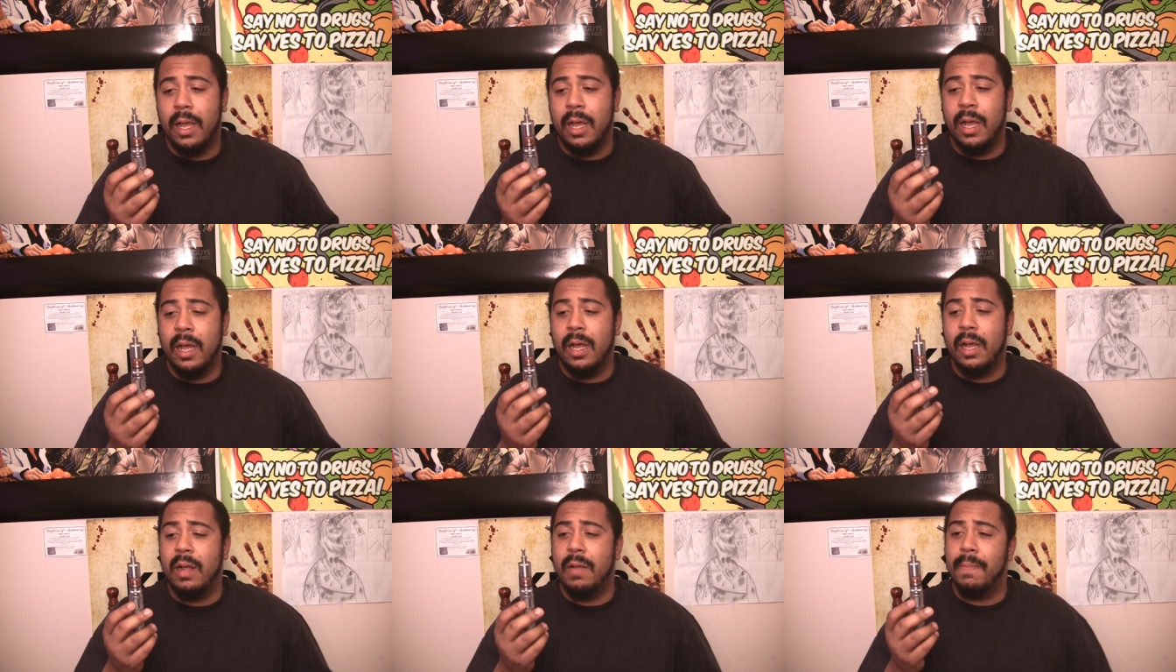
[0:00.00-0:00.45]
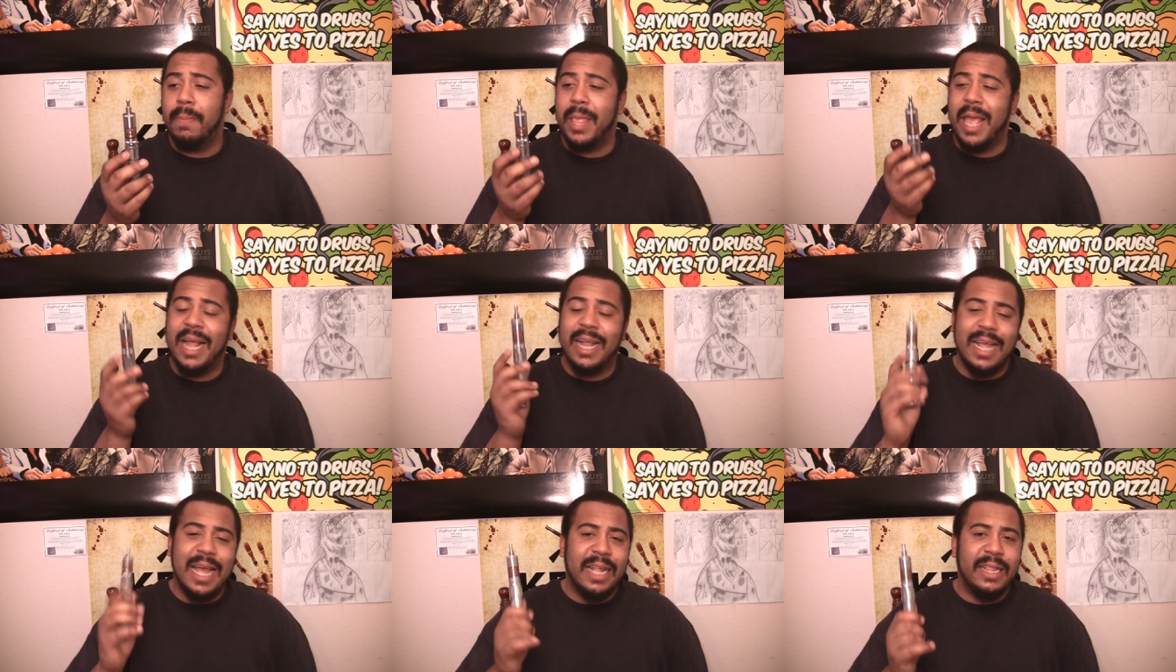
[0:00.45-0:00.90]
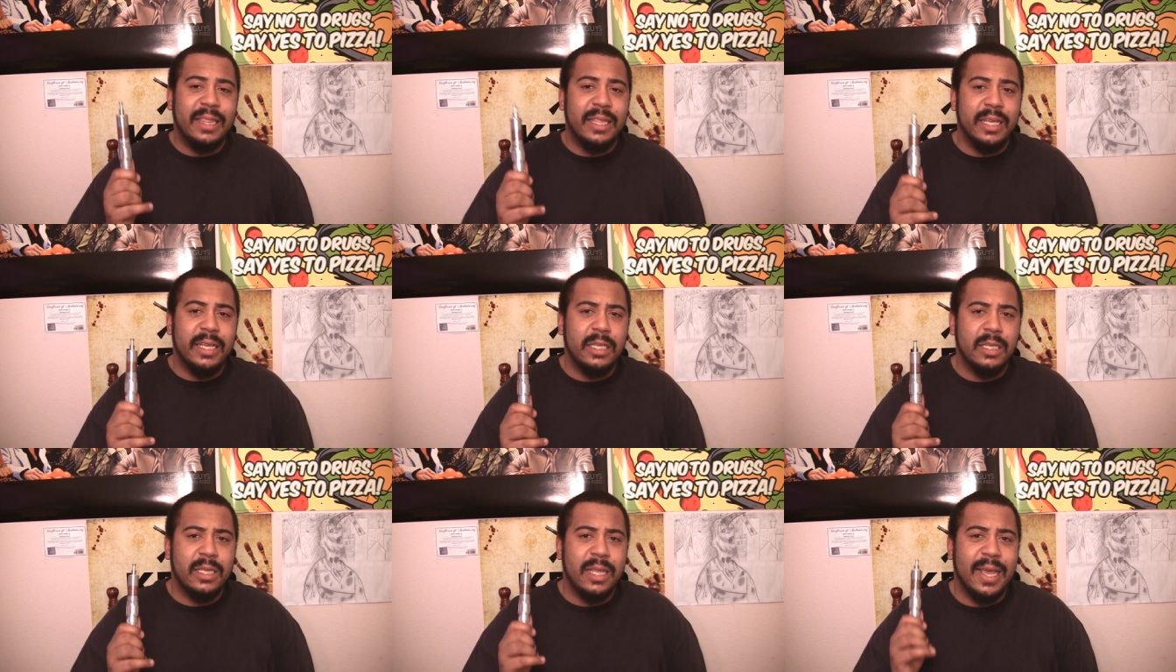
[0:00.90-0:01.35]
I got
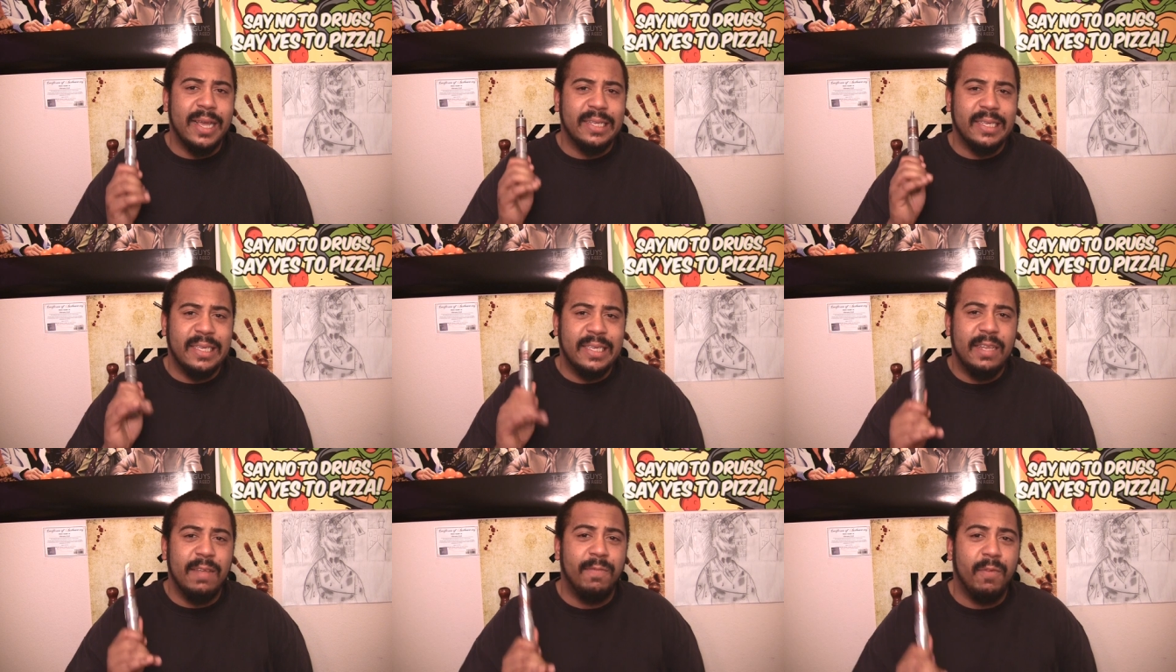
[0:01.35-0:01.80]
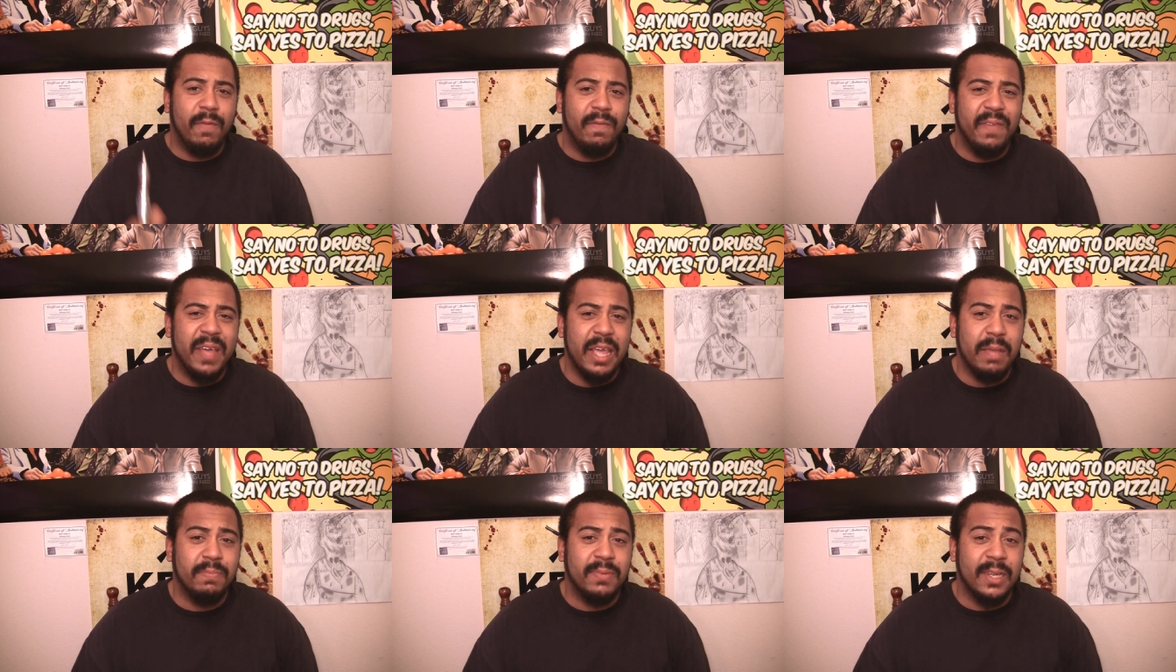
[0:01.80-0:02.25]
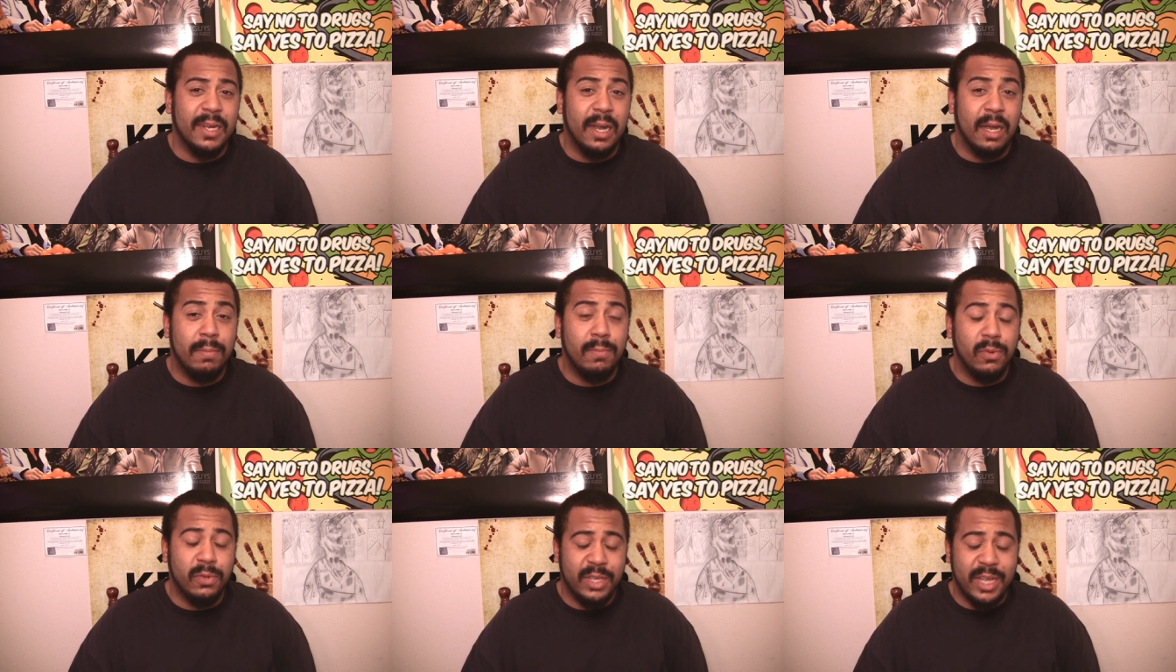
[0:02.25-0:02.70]
this at Civil Vapes in
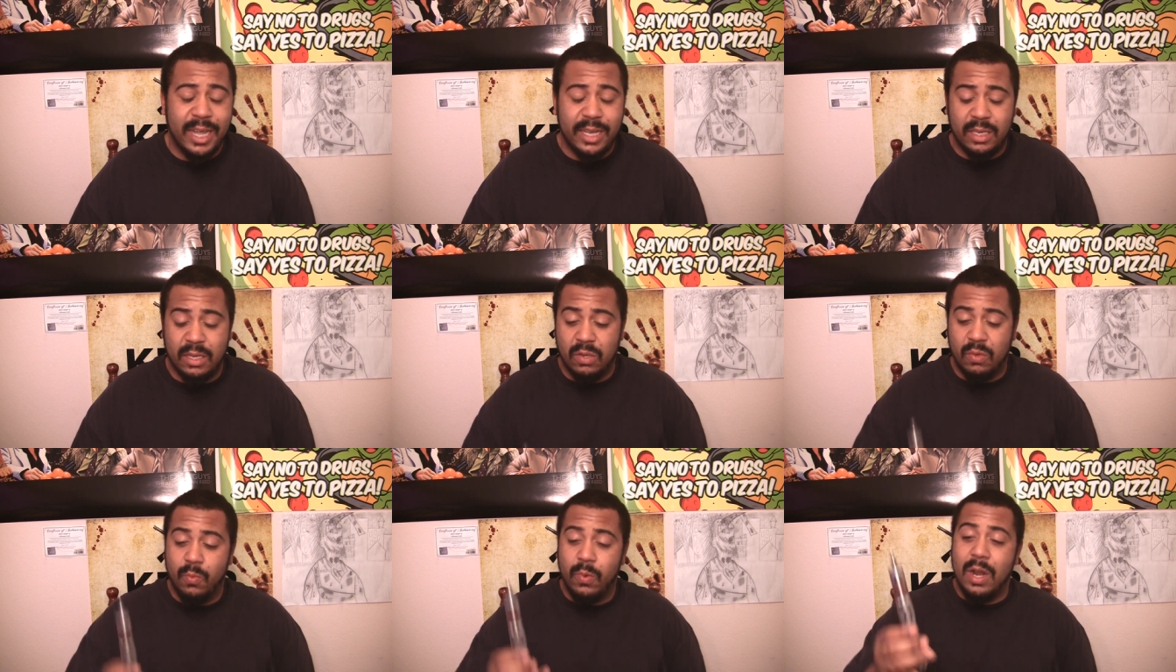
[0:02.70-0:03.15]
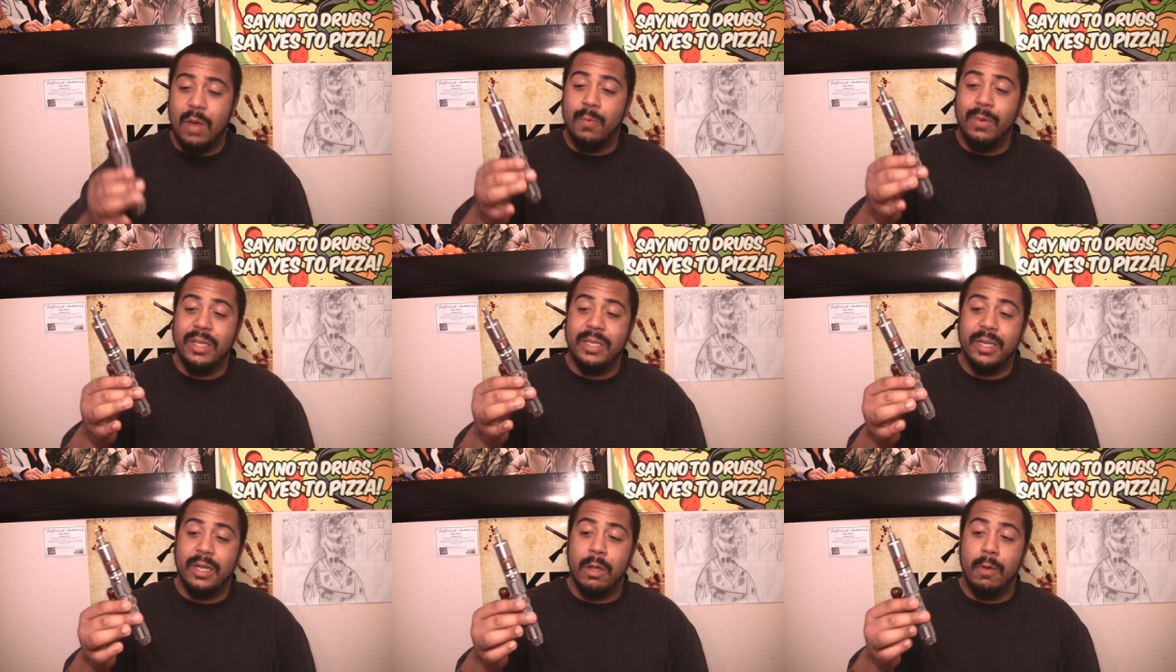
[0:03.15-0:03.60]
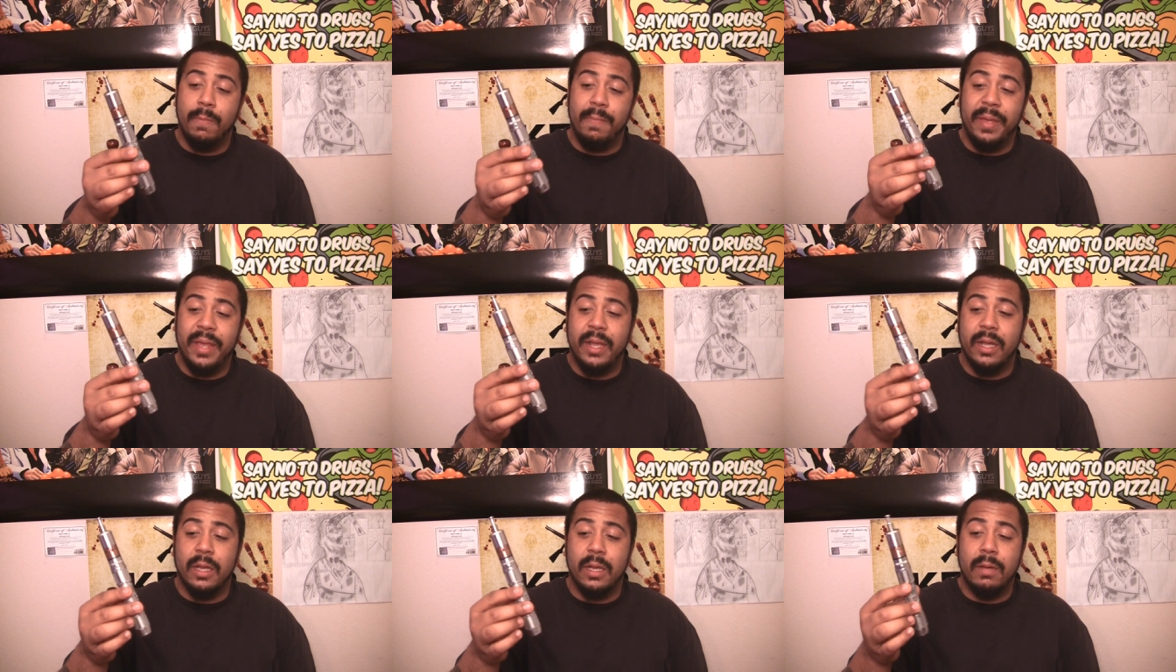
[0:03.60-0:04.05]
Humble, Texas when I went to go
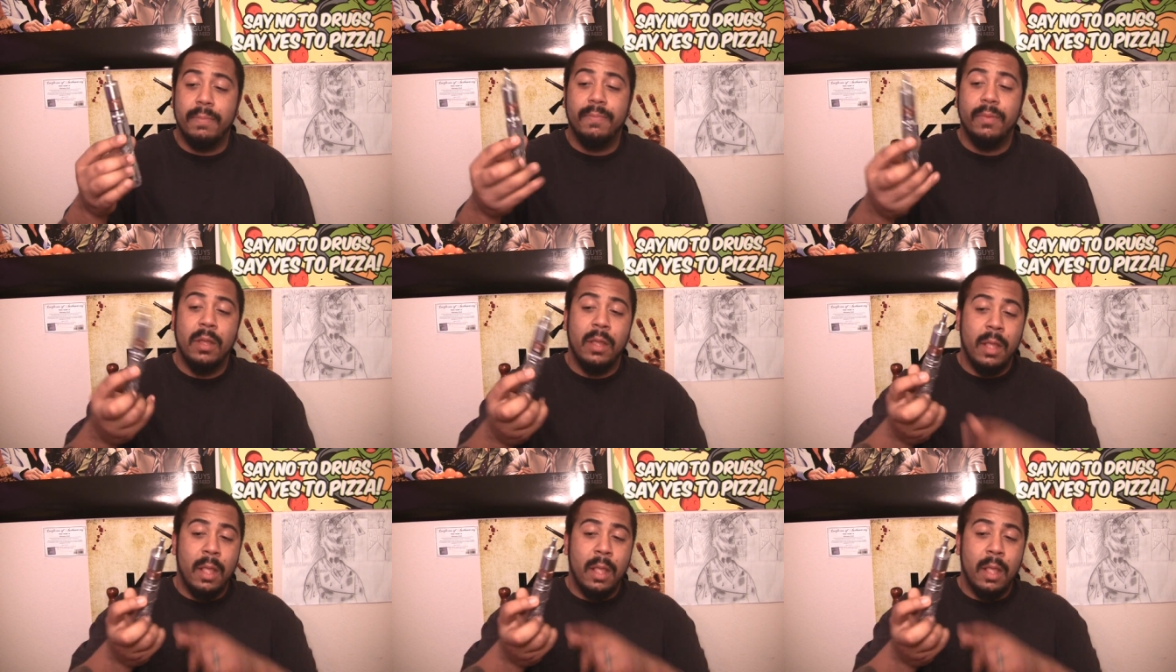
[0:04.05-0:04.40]
pick up